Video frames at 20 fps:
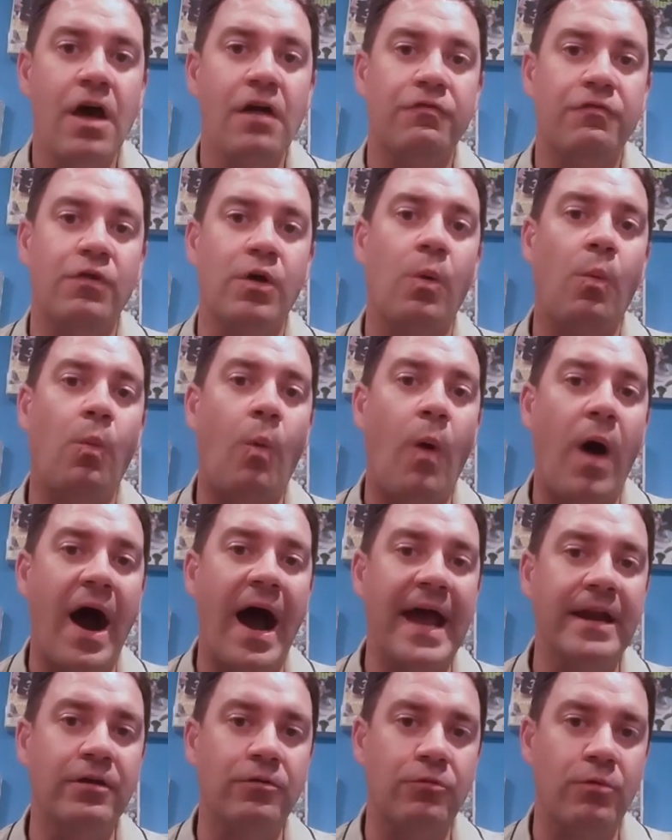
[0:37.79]
for a
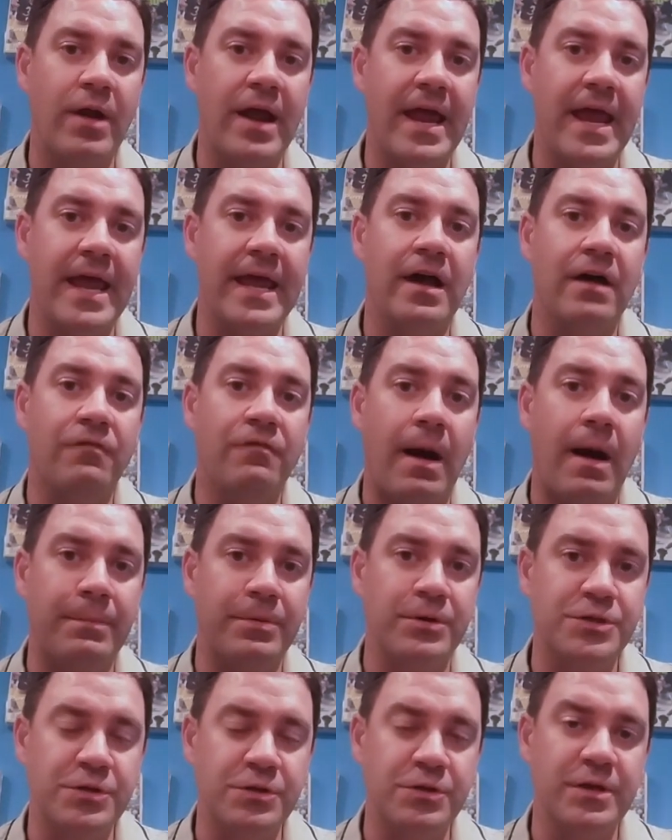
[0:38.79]
wide array of
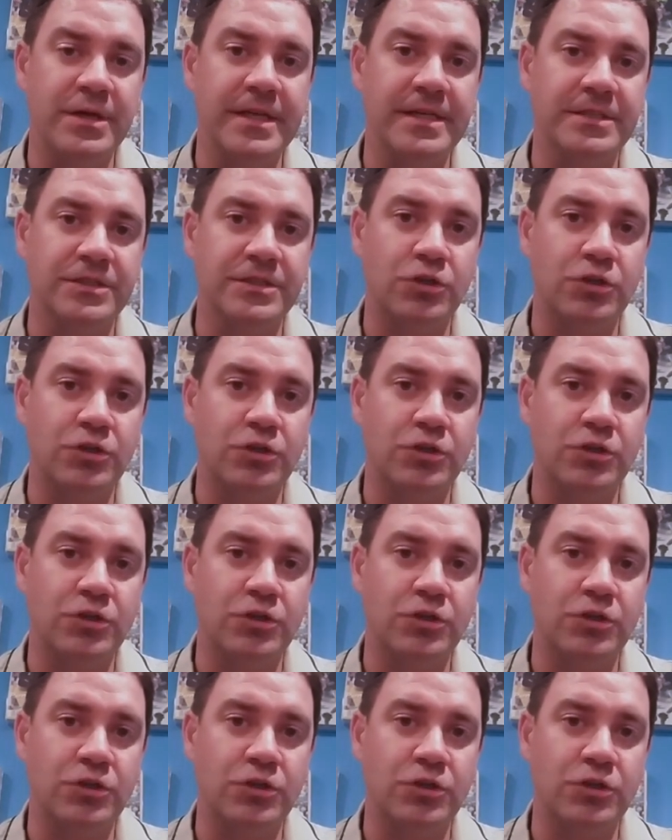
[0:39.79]
opportunities